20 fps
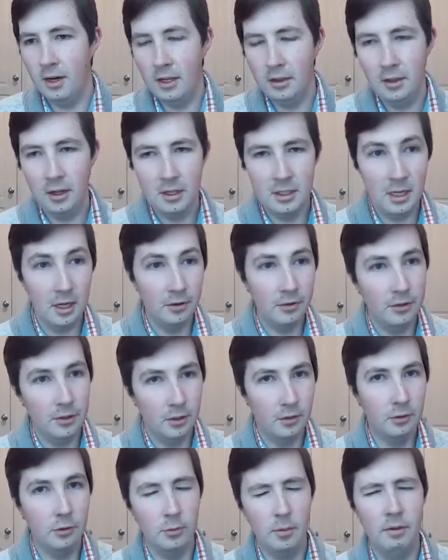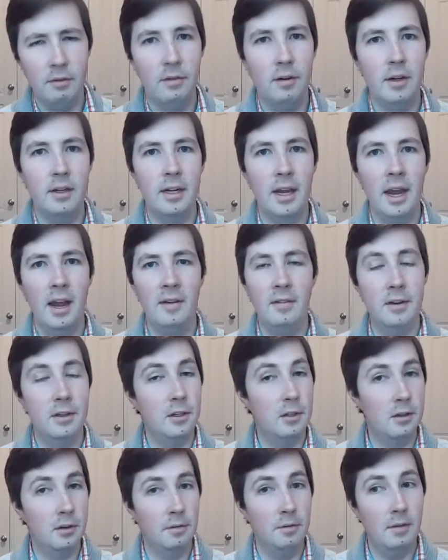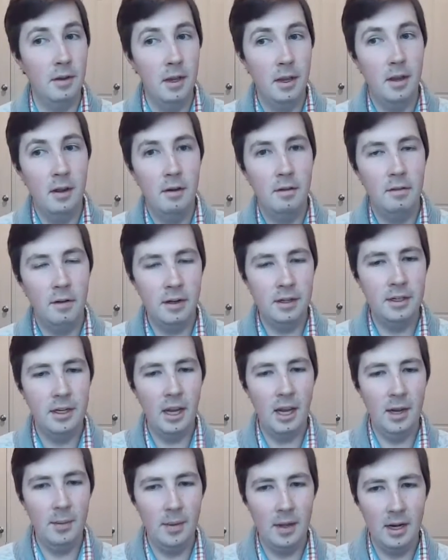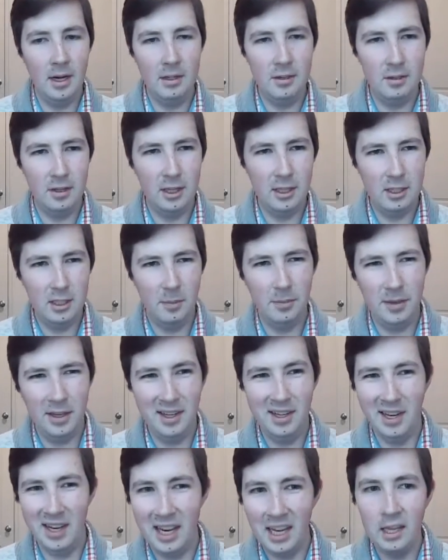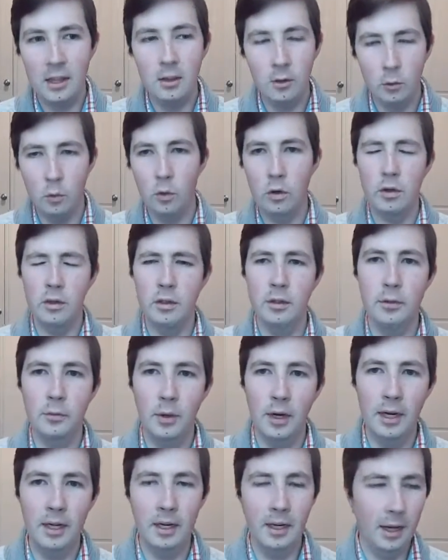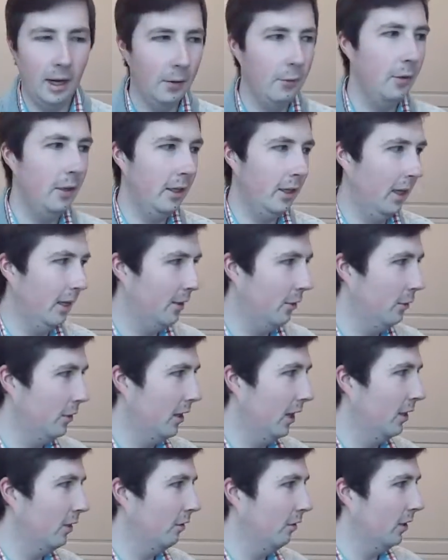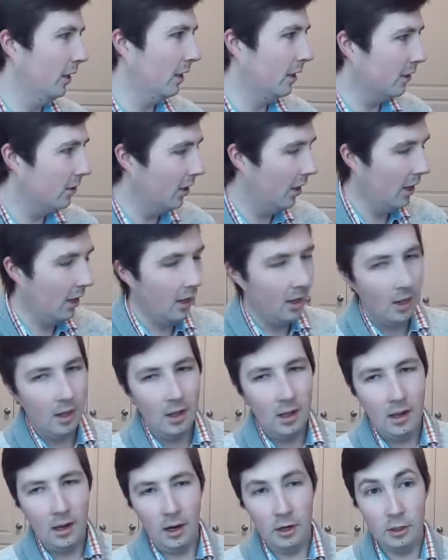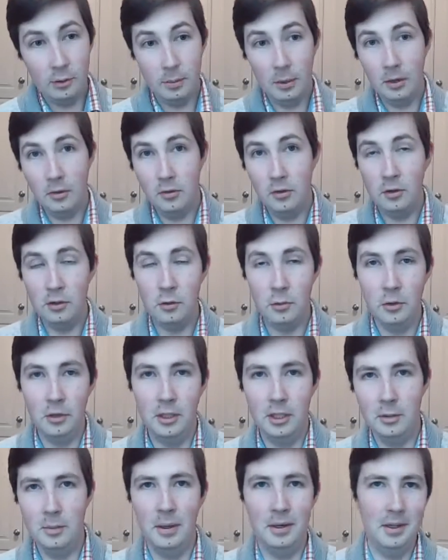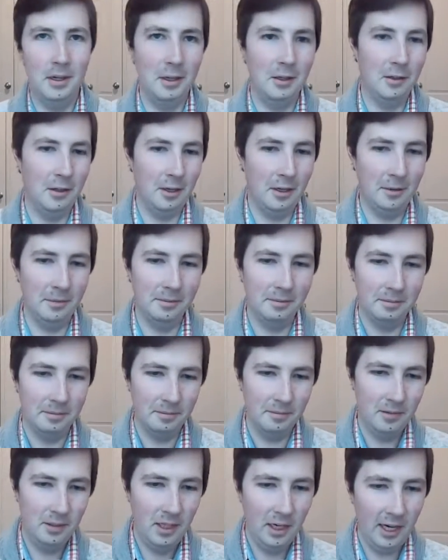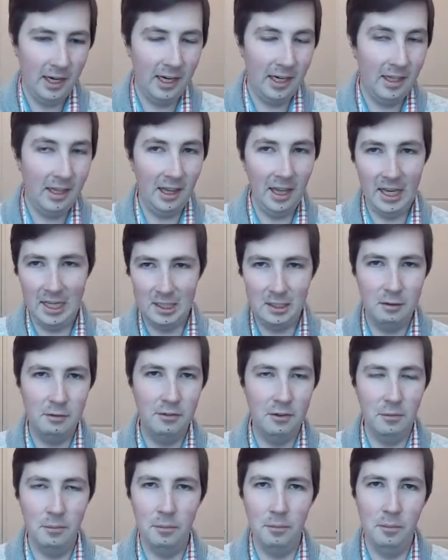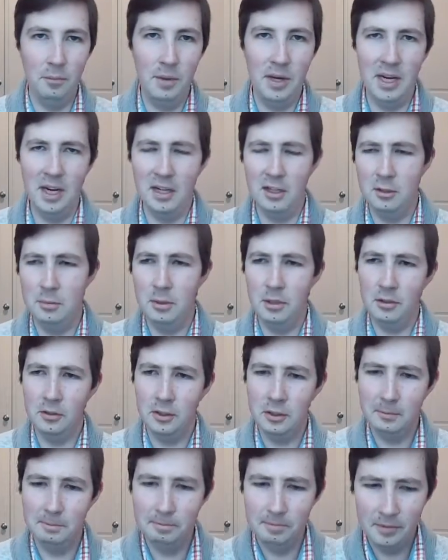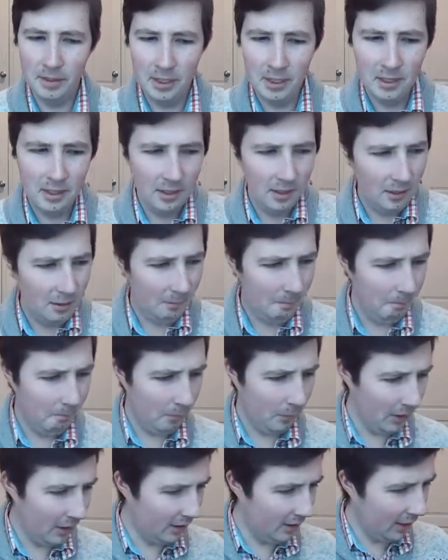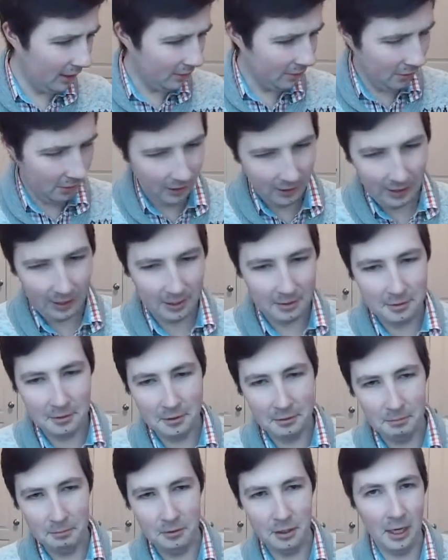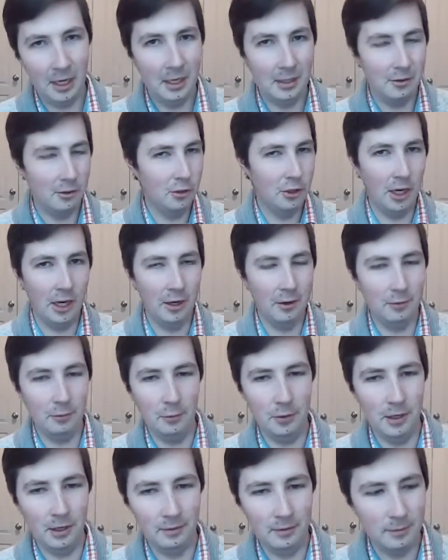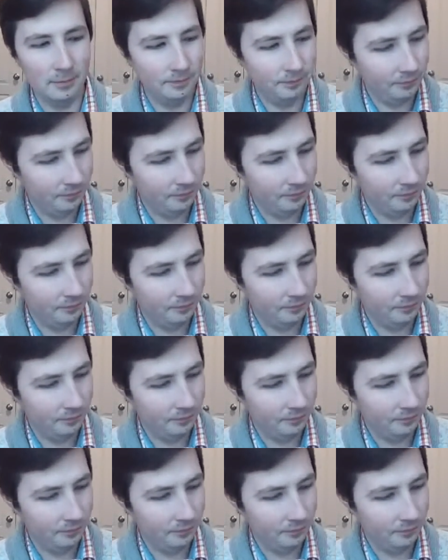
I thought Tellstones would be fun to have, because it's a fun game, and it's like something in the world, right? I really like those kinds of things. I suppose, could you really expect anything any less from me, I suppose? But that's all I had to say and share and whatever.